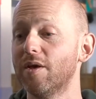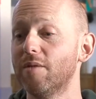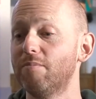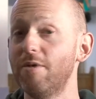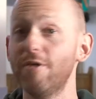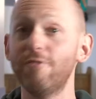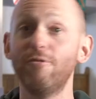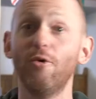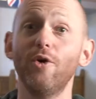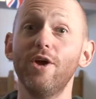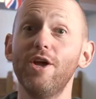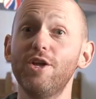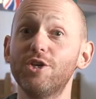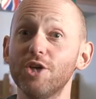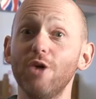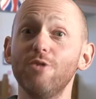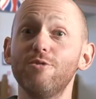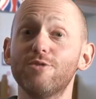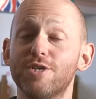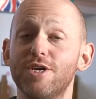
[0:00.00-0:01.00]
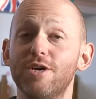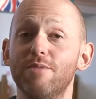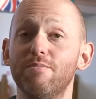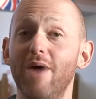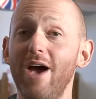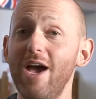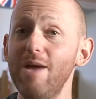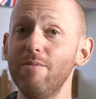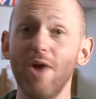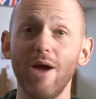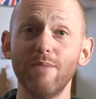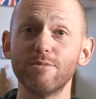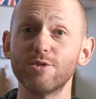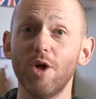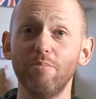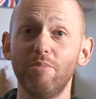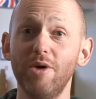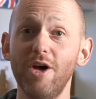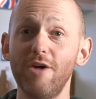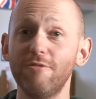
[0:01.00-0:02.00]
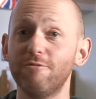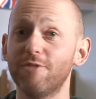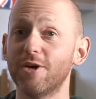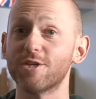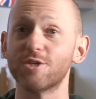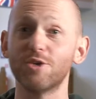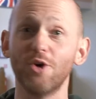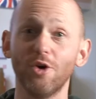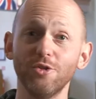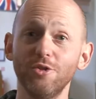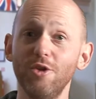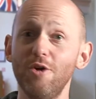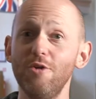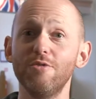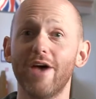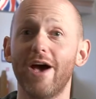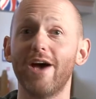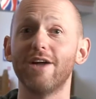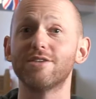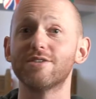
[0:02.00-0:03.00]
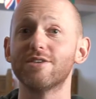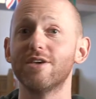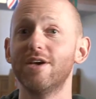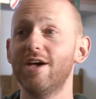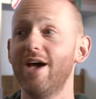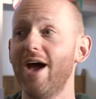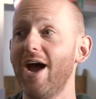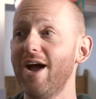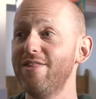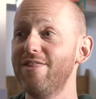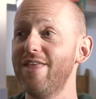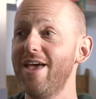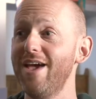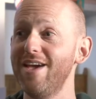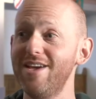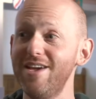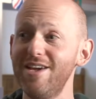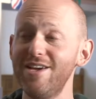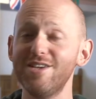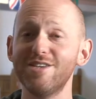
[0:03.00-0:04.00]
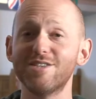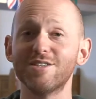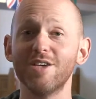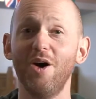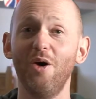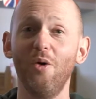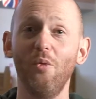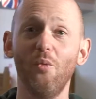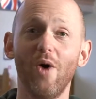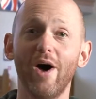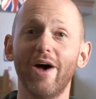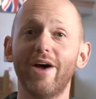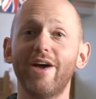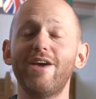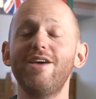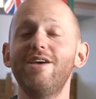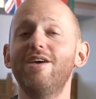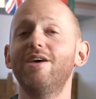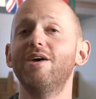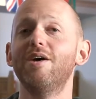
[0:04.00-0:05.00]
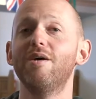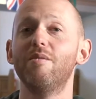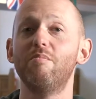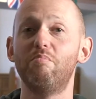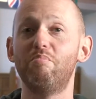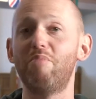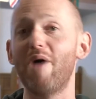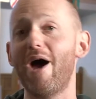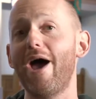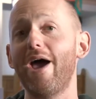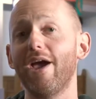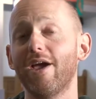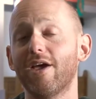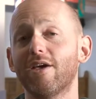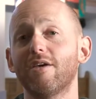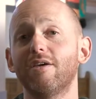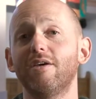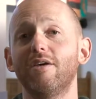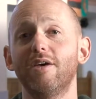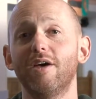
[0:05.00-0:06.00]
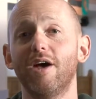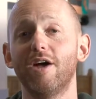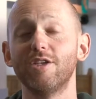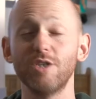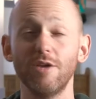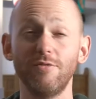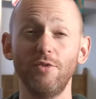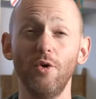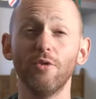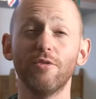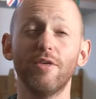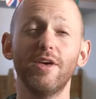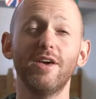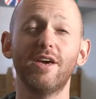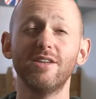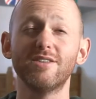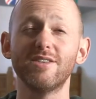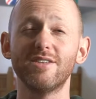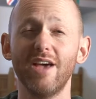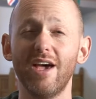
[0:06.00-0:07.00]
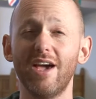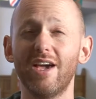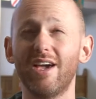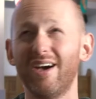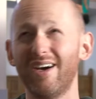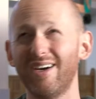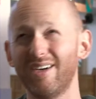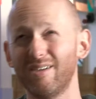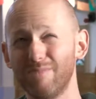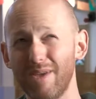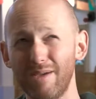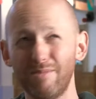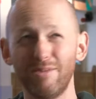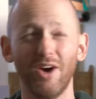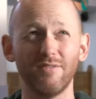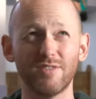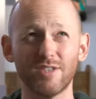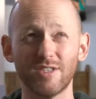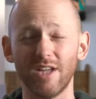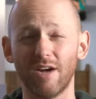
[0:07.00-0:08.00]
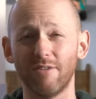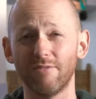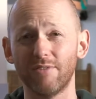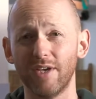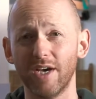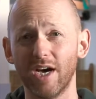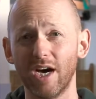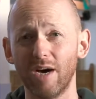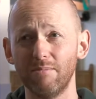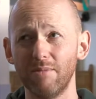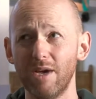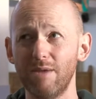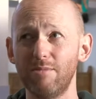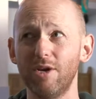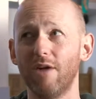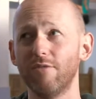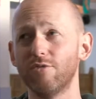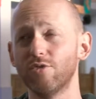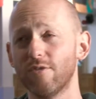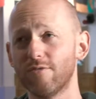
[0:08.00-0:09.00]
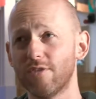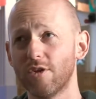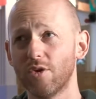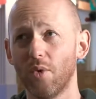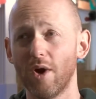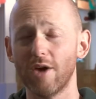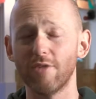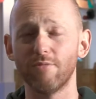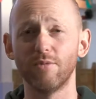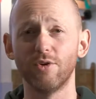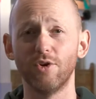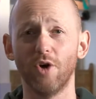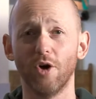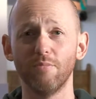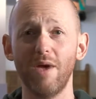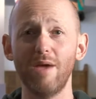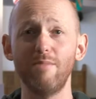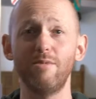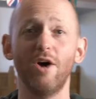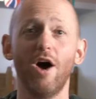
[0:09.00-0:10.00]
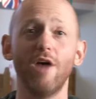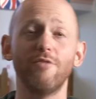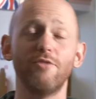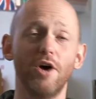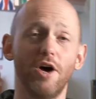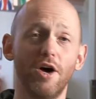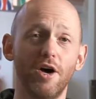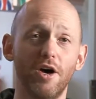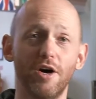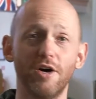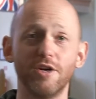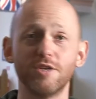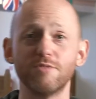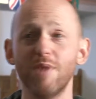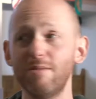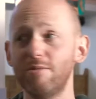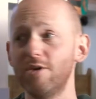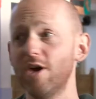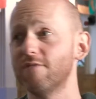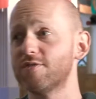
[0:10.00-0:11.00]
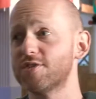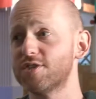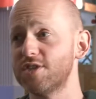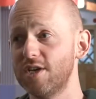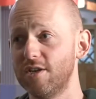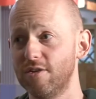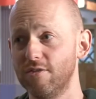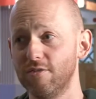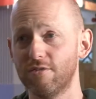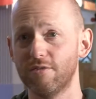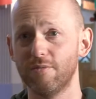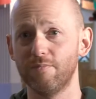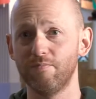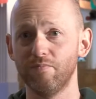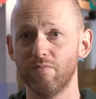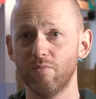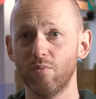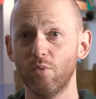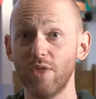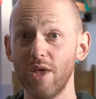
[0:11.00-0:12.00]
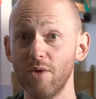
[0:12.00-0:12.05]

Before he chose him. Abraham's not perfect. God knew that. And there is a way back. And so if you're thinking today, maybe I've stuffed it up. Maybe I've drifted away from God. Maybe I've erred. Maybe I've sinned. Well,